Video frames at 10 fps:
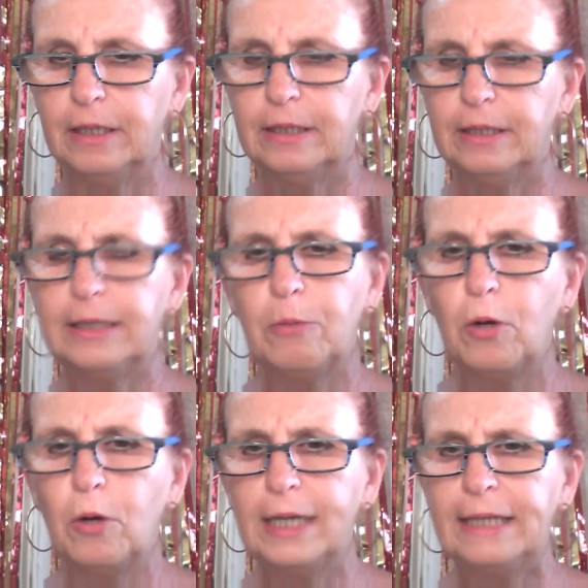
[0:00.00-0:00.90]
Is there
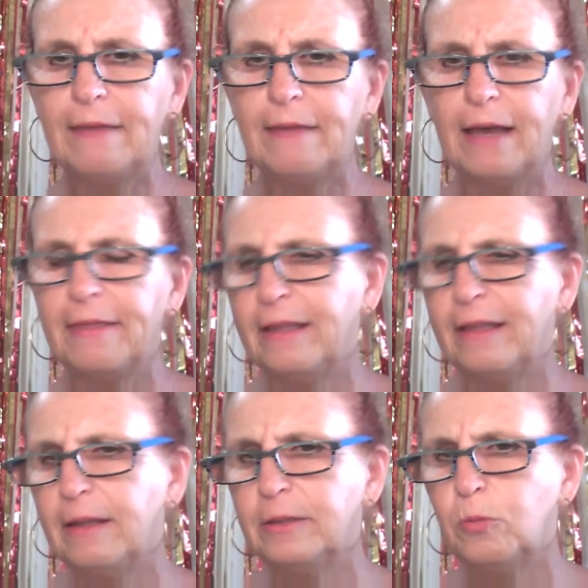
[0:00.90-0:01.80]
wine in that? I
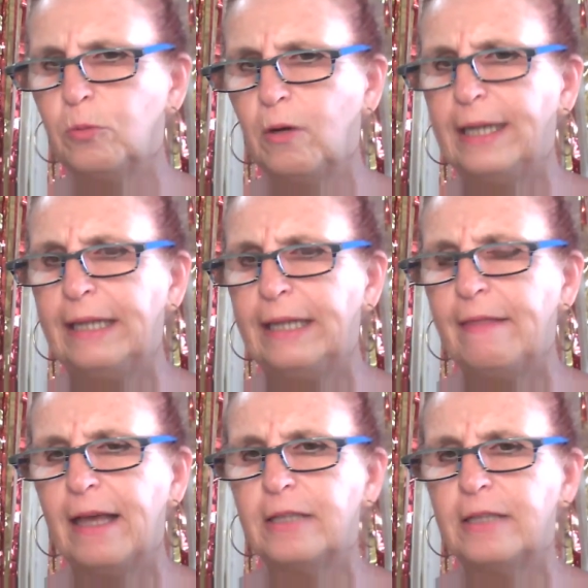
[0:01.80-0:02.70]
think there's wine in
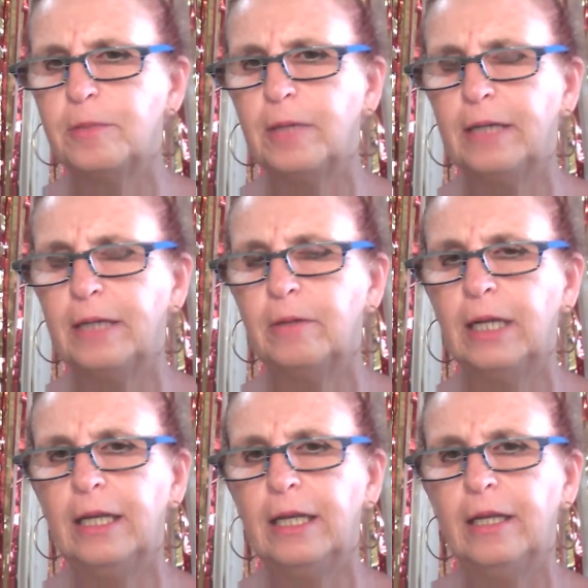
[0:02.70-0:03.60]
that as well.
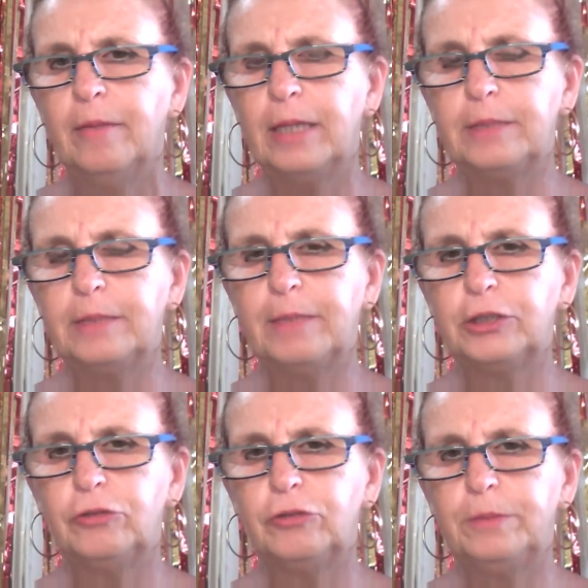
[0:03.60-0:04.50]
It's
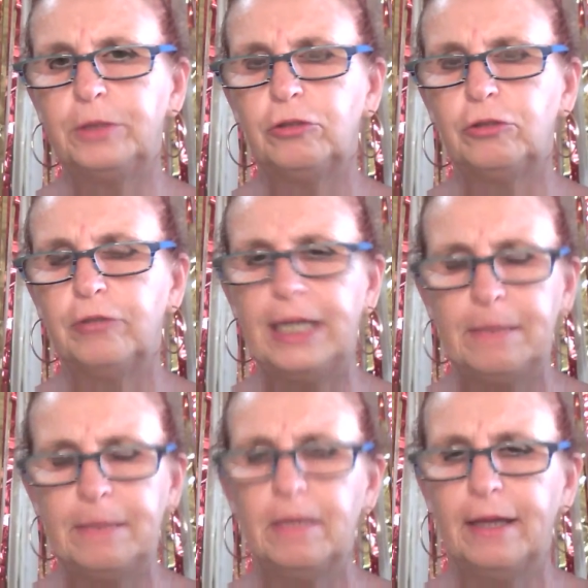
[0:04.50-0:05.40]
mushrooms,
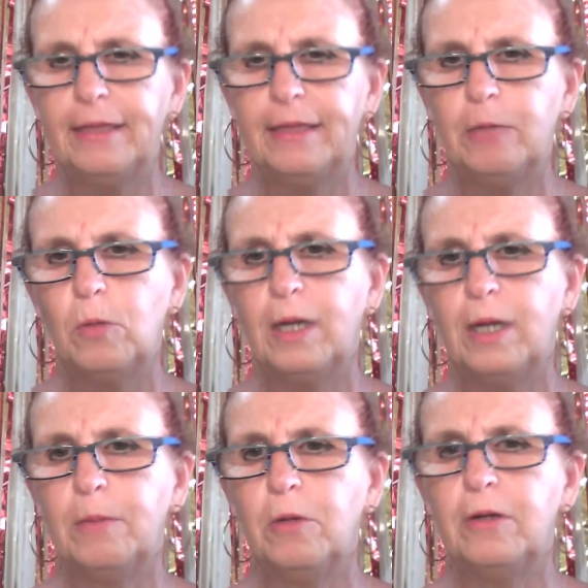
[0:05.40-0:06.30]
cream, I think
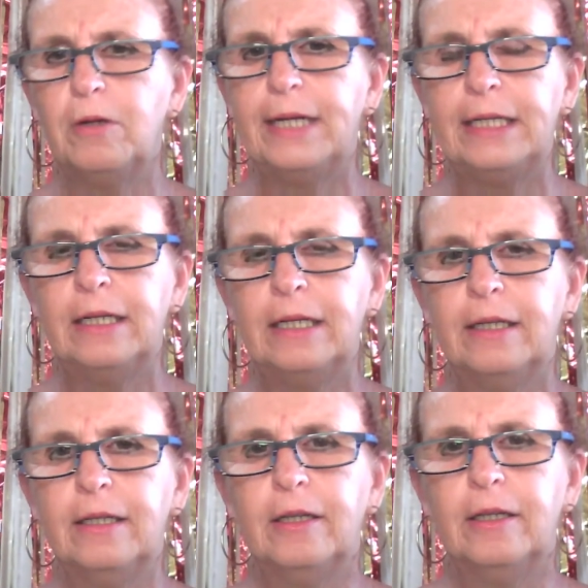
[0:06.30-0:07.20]
white wine,
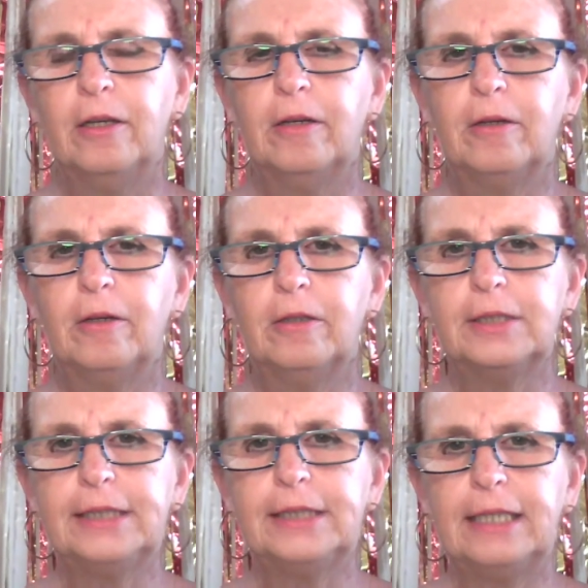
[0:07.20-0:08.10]
or
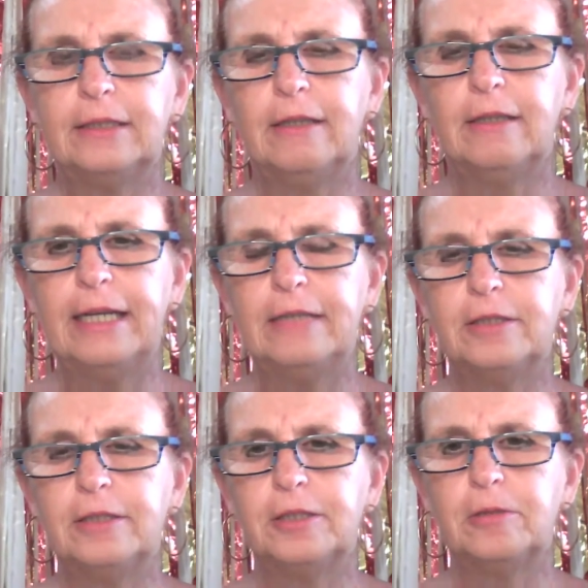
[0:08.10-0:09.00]
steak Diane
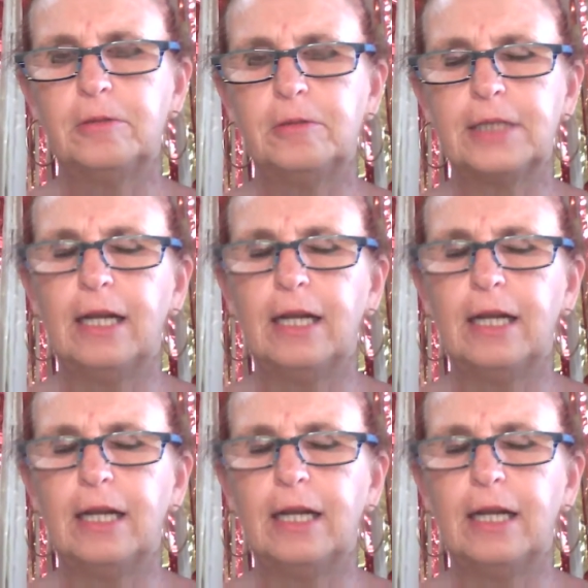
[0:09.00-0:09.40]
sauce.